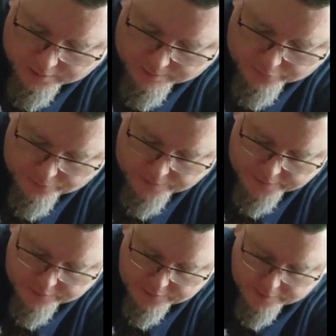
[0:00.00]

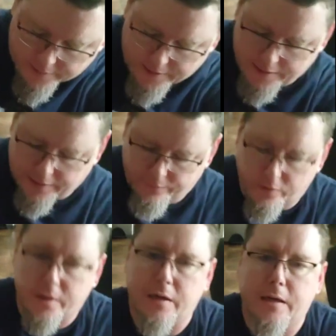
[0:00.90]
components, just to kind of give
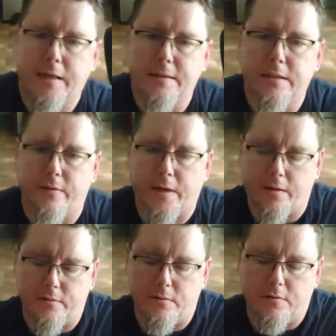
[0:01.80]
you an idea of
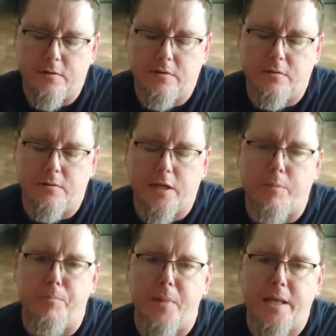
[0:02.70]

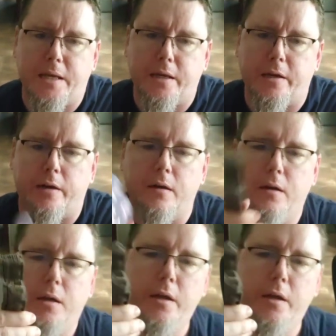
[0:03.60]
how many here.